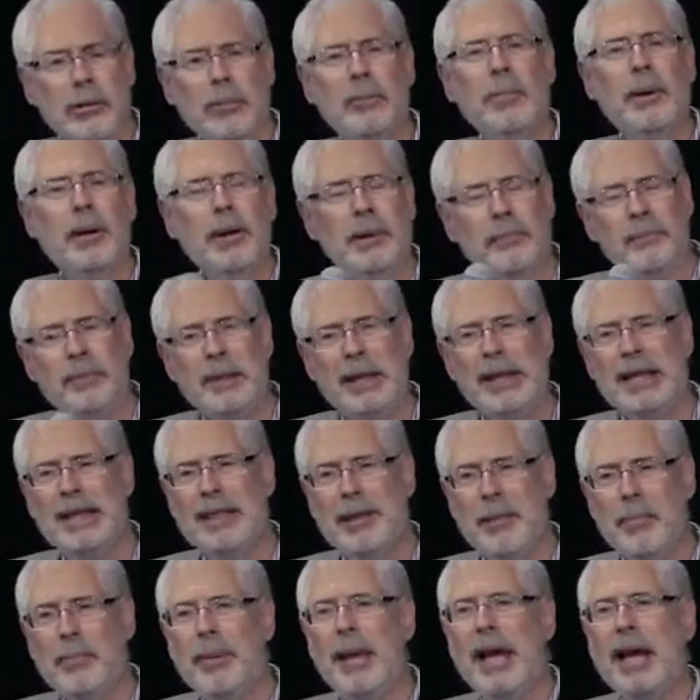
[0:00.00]
but in
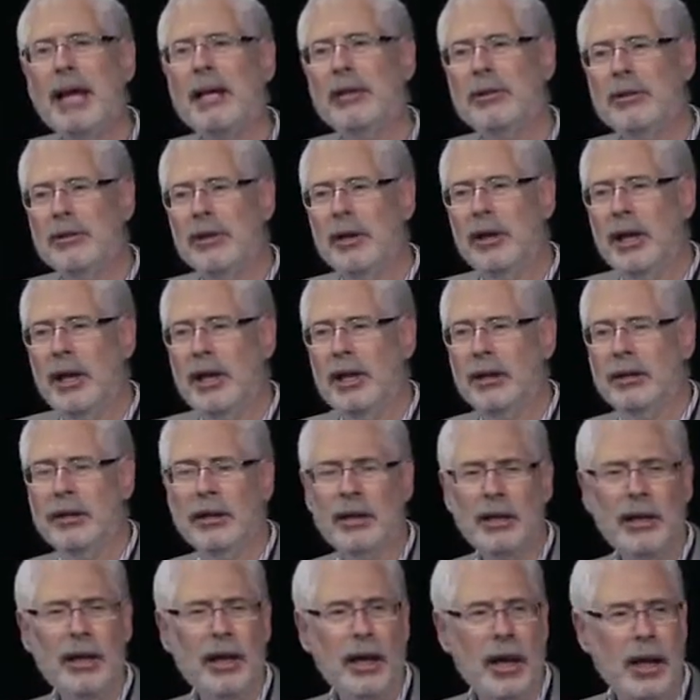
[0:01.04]
the back of your head,
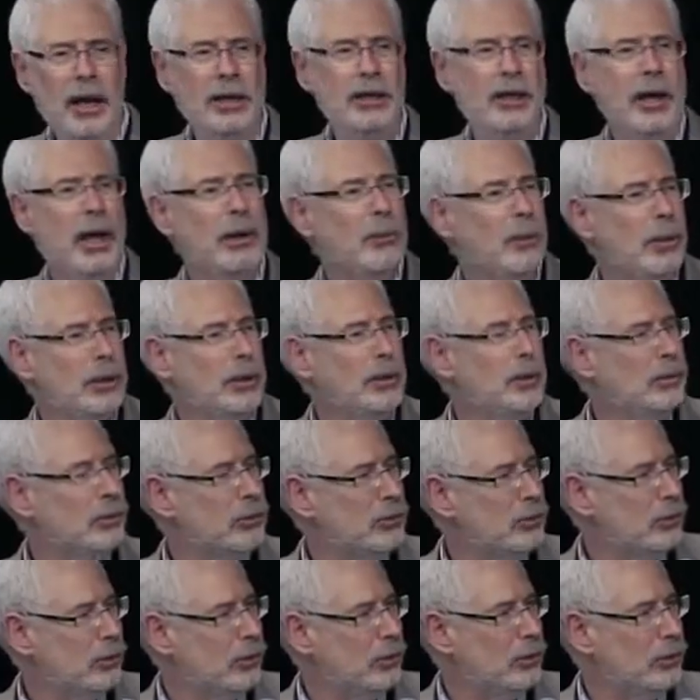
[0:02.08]
I now want to
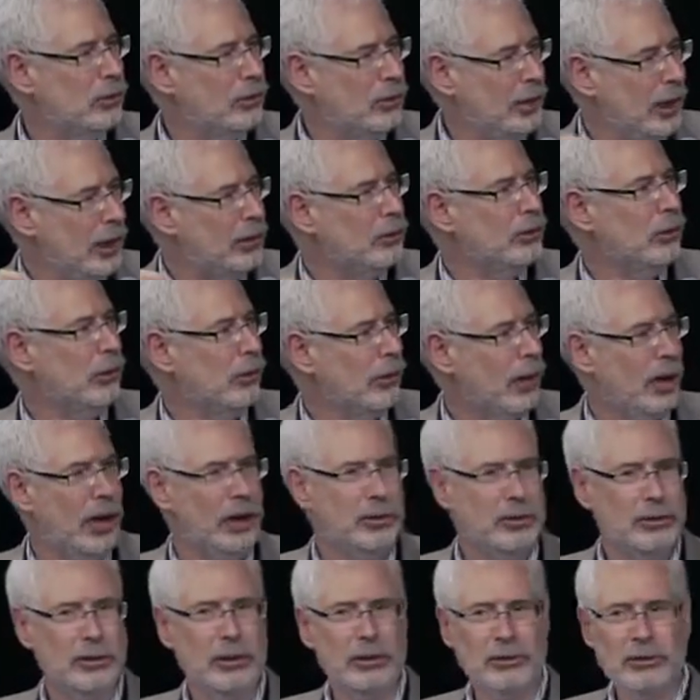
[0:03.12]
insert 10
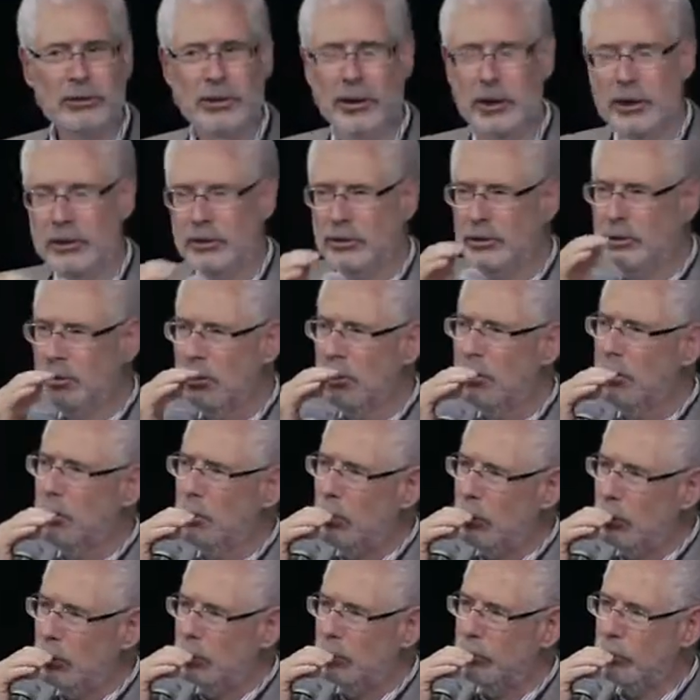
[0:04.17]
neurons that says,
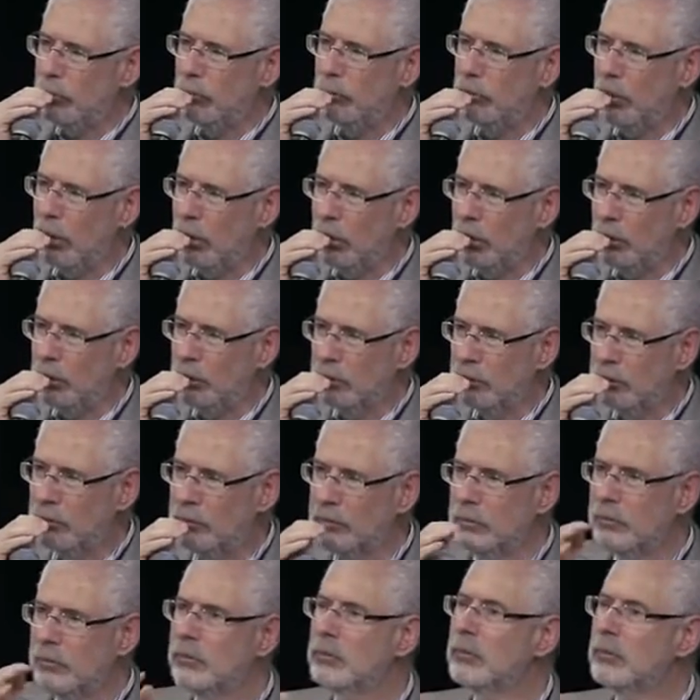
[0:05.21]
what if you're wrong?
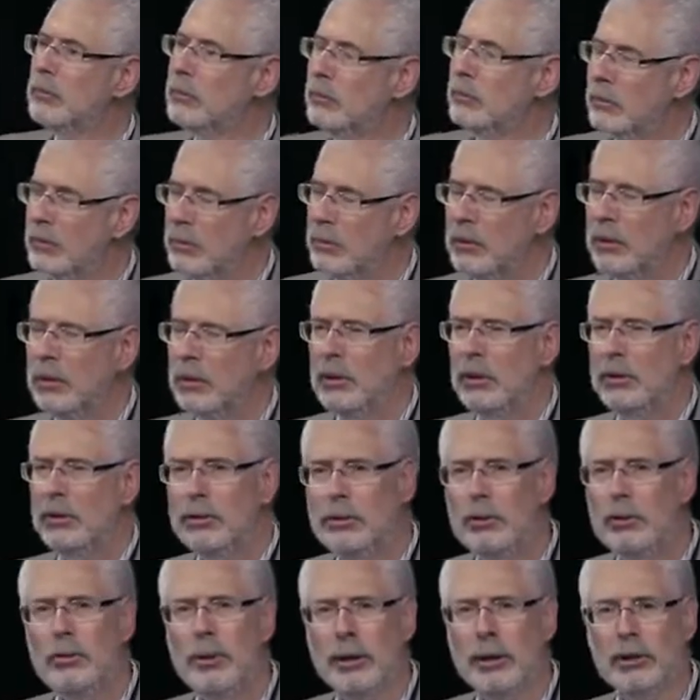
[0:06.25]

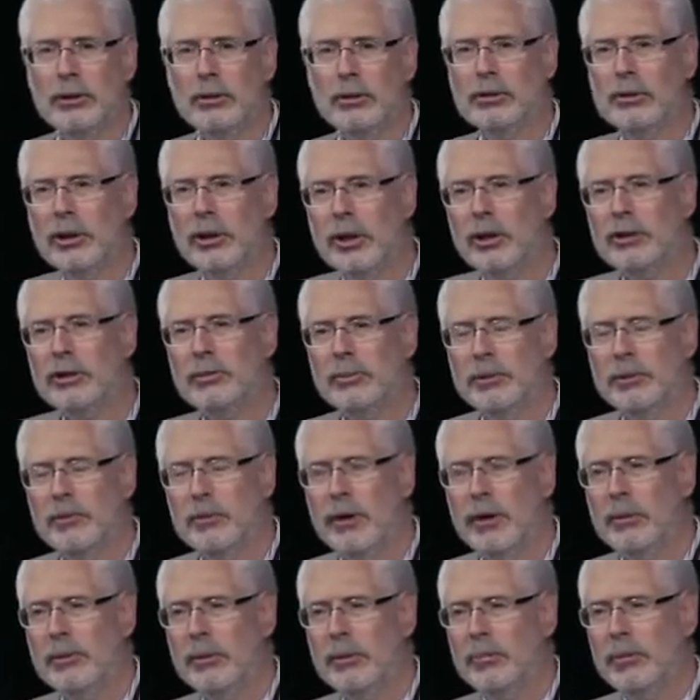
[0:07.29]
2 is, the customer
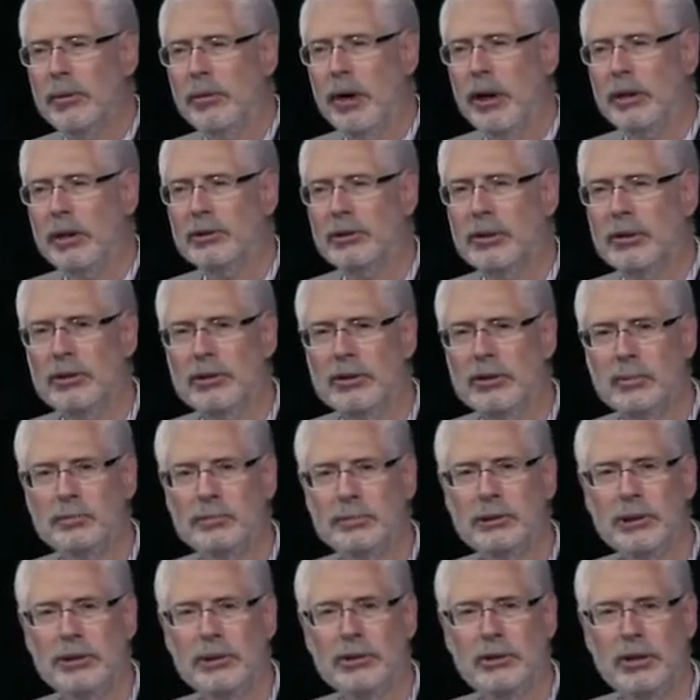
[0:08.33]
development process
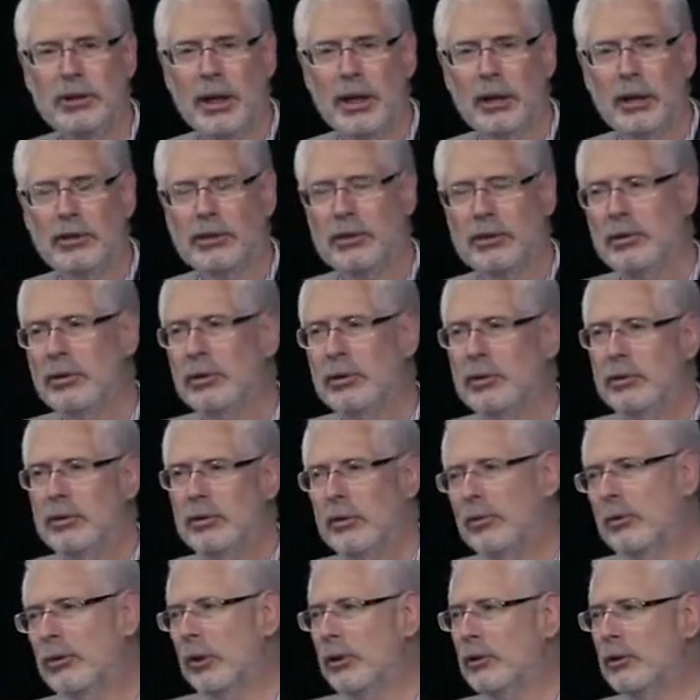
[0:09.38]
simply says
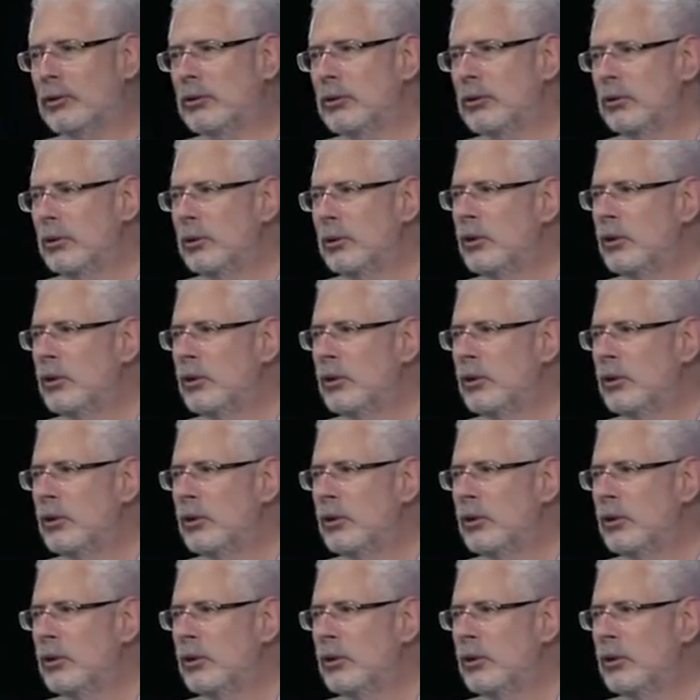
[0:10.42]
2 things.